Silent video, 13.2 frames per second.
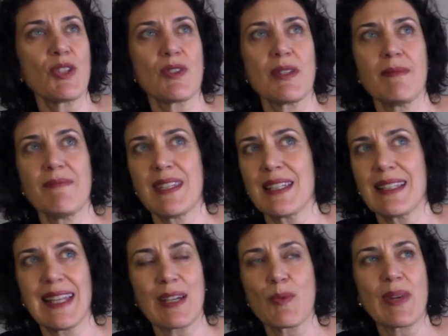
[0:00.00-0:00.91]
you
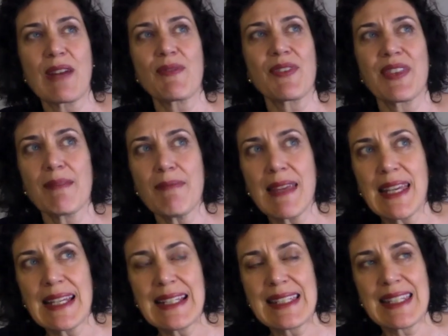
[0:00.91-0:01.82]
like what everything
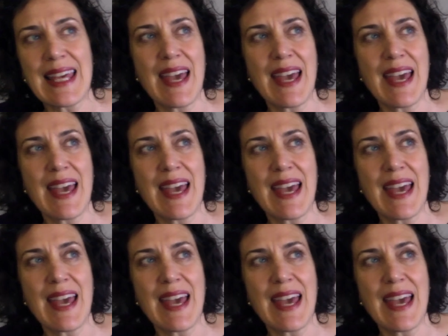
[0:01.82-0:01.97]
means,